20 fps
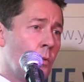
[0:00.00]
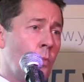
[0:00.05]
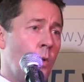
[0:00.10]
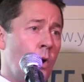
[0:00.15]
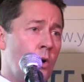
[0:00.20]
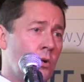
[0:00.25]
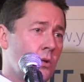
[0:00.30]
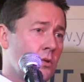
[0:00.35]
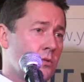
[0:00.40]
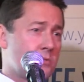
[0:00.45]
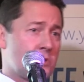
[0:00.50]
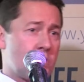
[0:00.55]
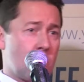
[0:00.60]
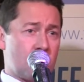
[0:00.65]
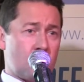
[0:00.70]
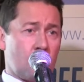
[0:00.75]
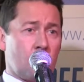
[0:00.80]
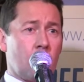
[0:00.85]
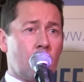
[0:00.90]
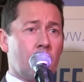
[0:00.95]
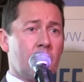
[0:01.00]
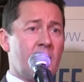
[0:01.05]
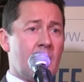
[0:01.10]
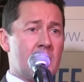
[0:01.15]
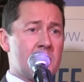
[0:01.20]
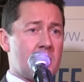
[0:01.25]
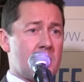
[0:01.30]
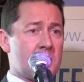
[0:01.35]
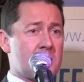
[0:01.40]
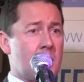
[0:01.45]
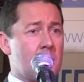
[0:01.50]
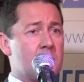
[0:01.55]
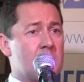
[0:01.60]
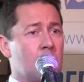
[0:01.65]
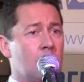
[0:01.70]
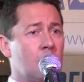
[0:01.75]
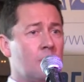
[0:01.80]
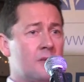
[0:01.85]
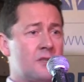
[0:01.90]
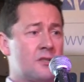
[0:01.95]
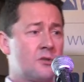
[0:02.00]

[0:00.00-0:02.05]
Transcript: one social group finds acceptable